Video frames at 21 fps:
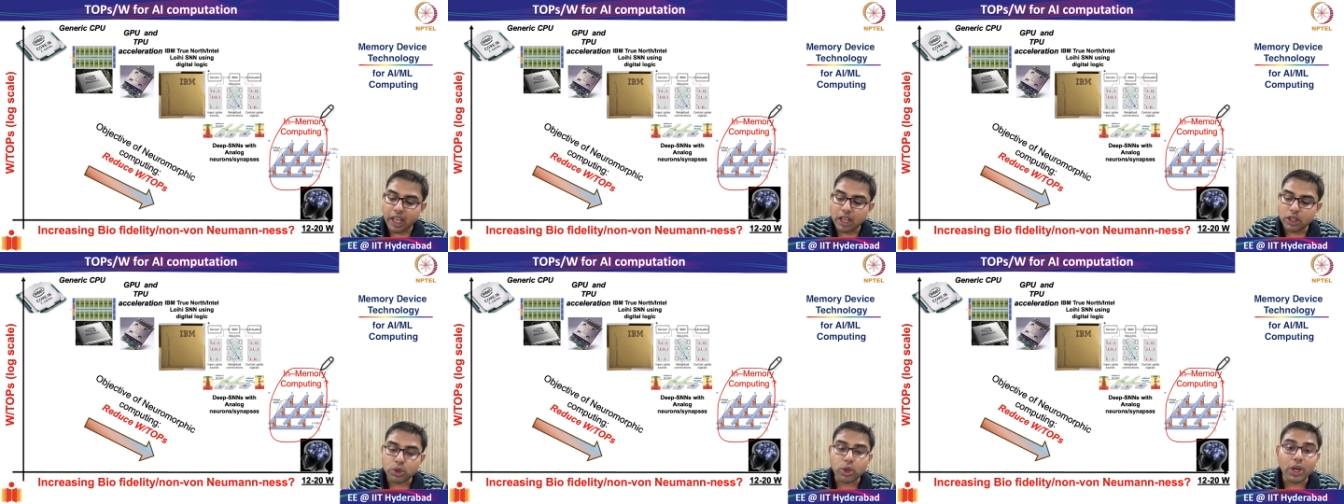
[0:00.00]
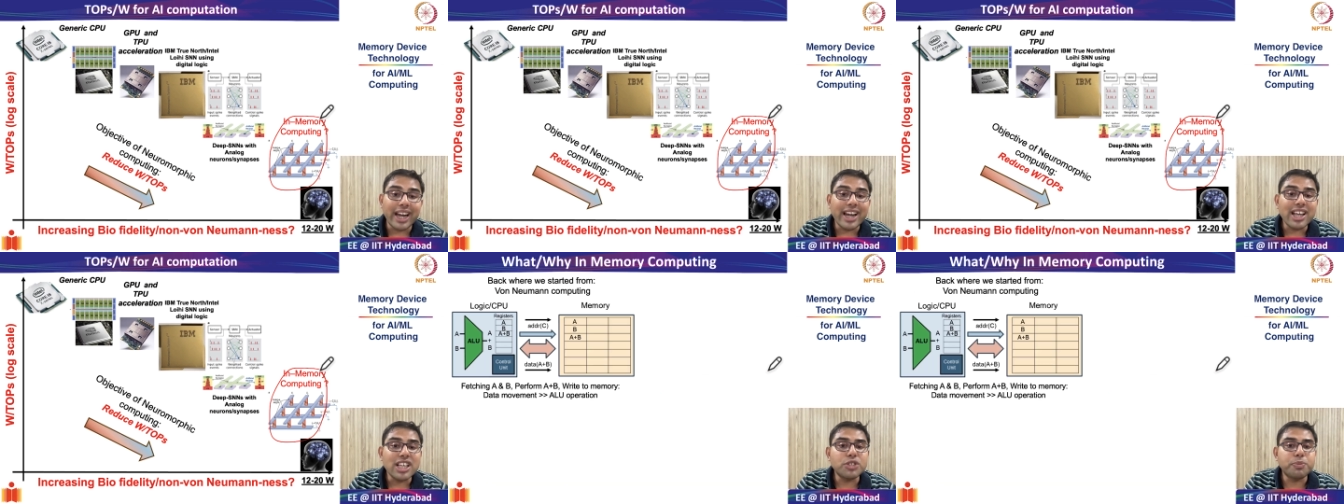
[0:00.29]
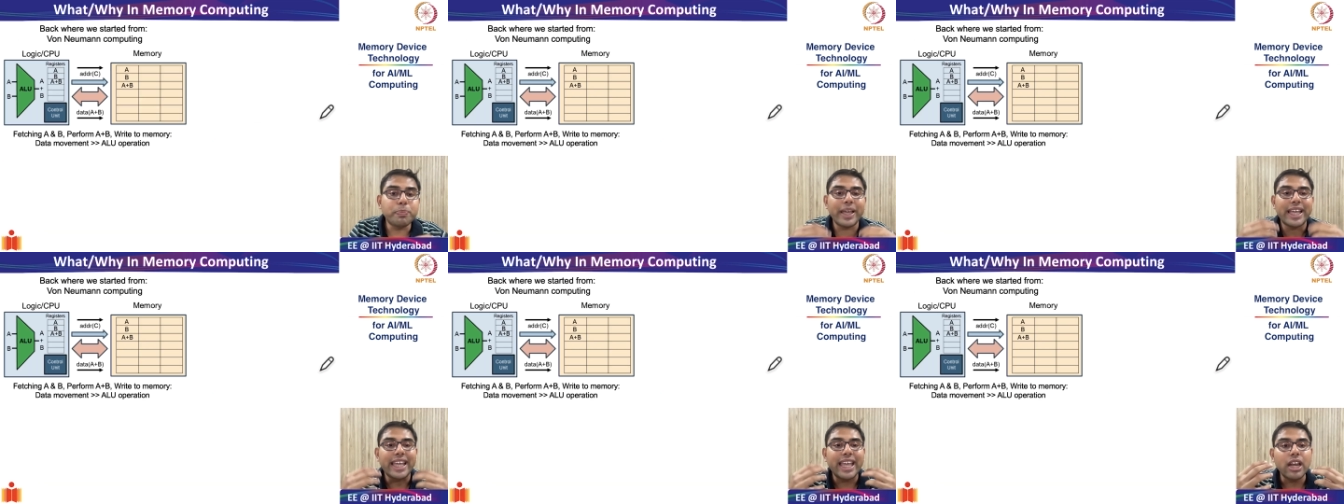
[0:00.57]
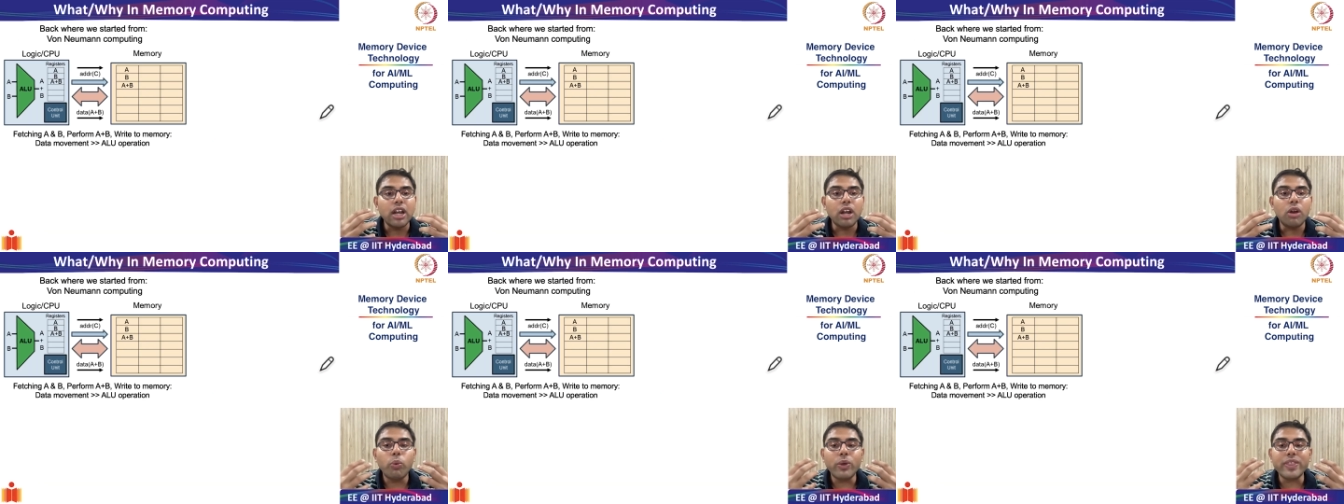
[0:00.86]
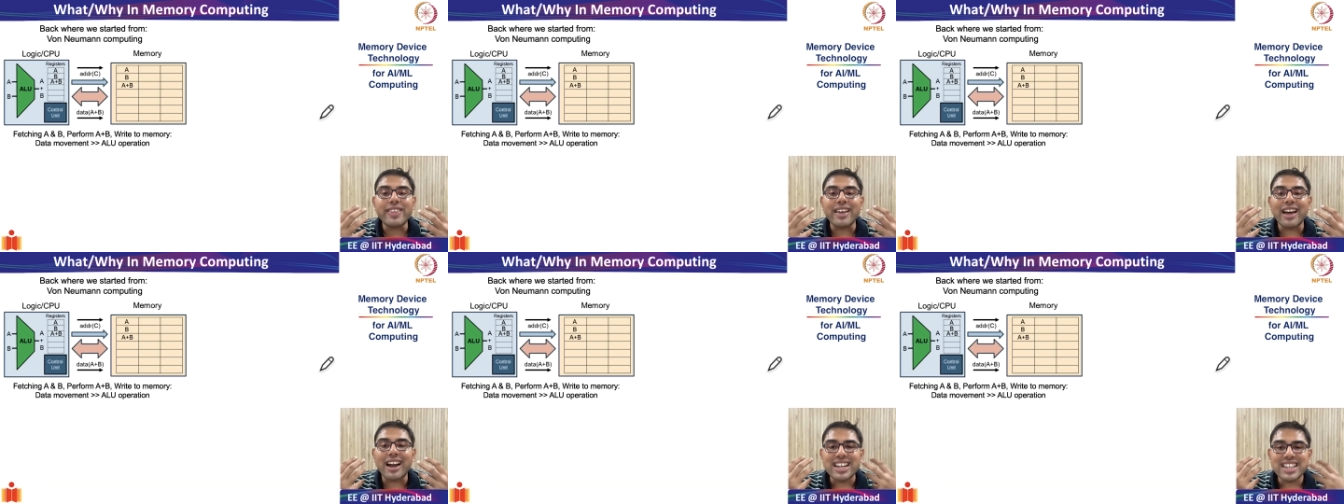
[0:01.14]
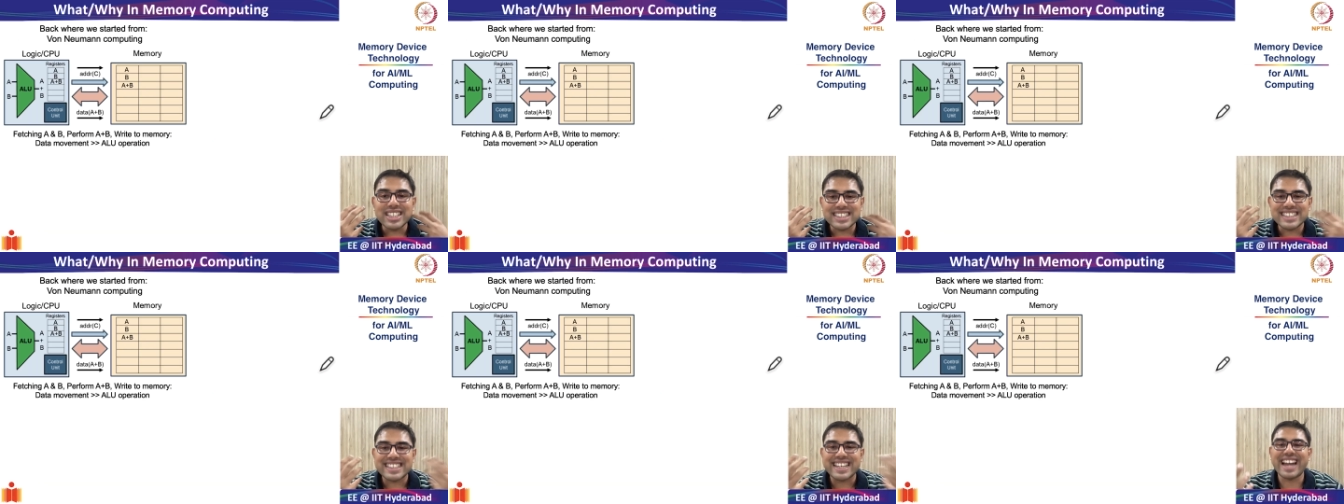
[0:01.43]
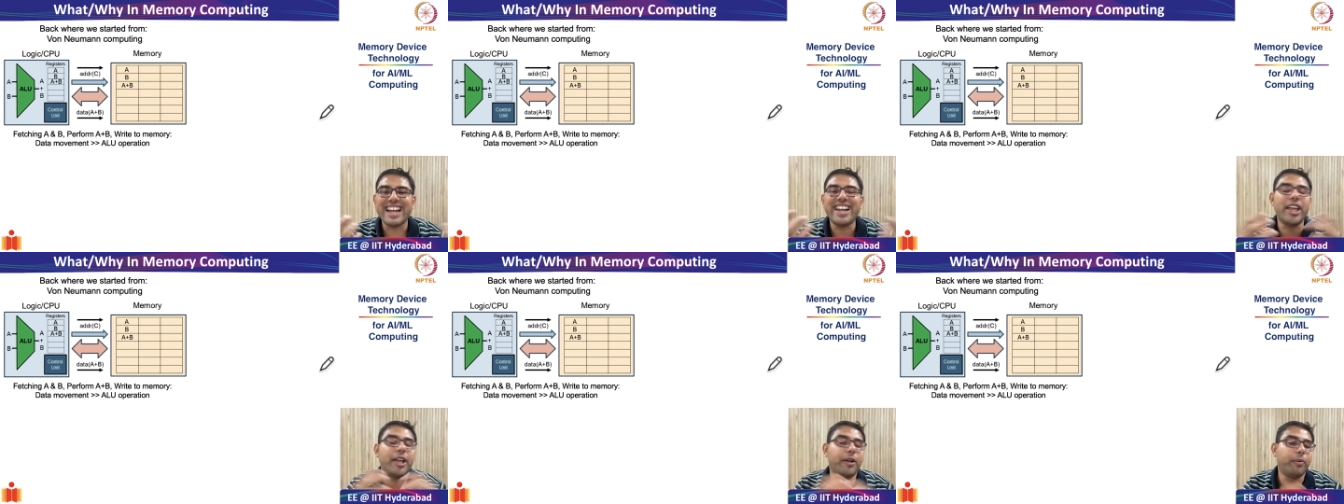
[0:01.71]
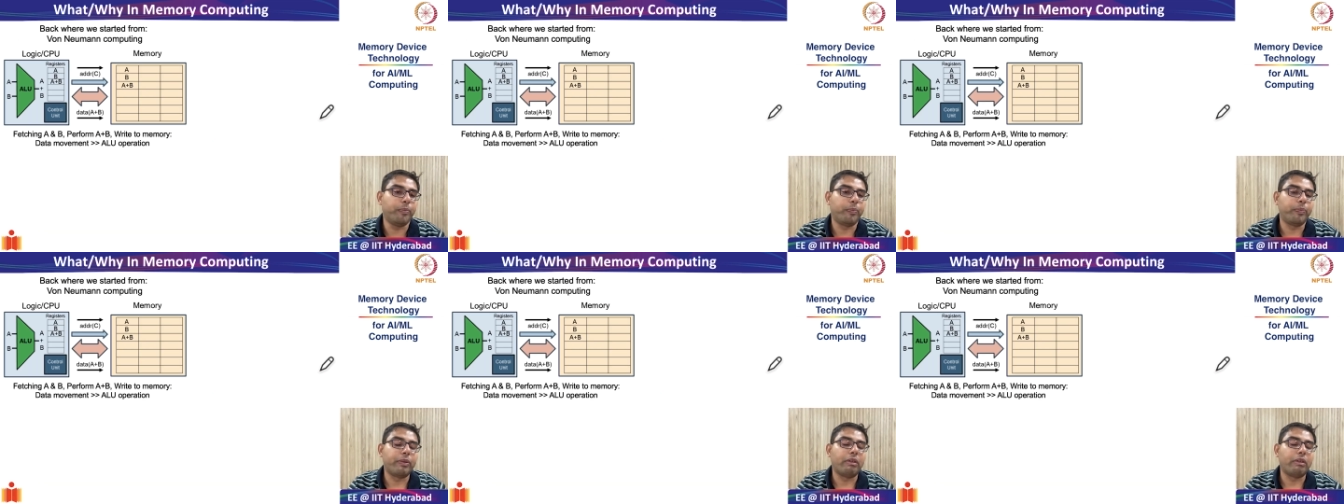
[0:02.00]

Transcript: So let us begin with understanding